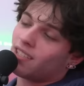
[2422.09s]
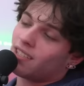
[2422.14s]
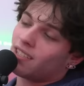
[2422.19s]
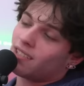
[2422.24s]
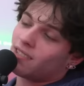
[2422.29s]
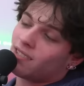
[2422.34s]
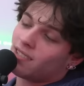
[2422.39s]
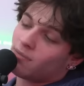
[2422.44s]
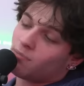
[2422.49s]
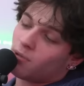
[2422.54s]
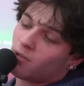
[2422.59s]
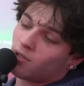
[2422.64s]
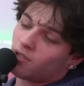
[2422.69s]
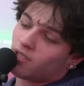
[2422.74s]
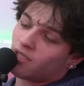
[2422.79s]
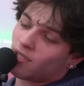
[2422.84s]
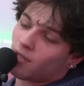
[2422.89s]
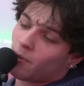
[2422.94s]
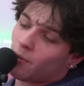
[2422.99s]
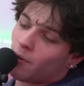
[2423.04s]
a I
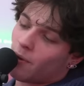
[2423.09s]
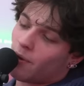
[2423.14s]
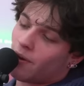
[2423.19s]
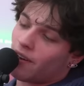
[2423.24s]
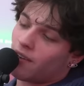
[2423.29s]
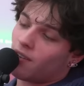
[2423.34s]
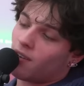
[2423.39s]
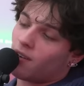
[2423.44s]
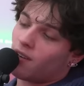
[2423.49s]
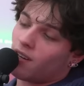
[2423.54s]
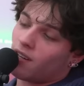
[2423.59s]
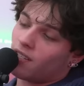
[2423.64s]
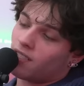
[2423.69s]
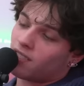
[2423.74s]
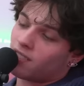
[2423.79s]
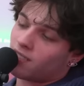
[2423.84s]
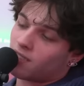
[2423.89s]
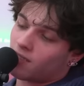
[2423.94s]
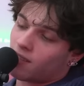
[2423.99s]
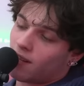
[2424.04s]
posted a quote I wrote on
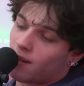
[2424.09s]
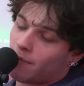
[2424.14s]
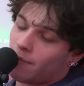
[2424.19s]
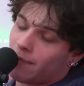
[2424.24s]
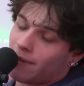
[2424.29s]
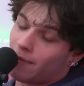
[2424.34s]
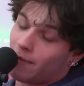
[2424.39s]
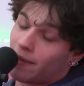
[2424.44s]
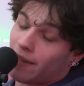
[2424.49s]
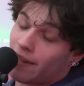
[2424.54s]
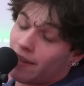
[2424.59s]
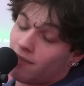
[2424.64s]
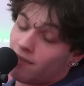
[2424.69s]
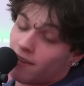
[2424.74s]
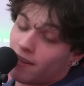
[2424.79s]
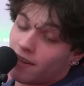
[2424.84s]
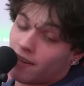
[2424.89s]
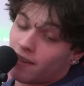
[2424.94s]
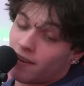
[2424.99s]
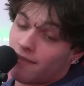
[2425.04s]
Instagram and my
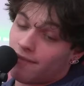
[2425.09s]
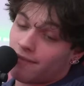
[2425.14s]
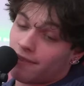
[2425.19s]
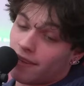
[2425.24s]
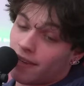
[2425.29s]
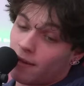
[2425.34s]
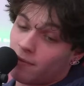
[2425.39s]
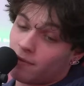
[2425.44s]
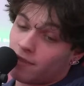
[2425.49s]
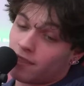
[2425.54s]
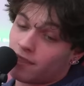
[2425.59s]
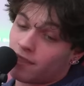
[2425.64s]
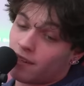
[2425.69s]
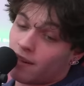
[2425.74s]
handwriting got flamed in the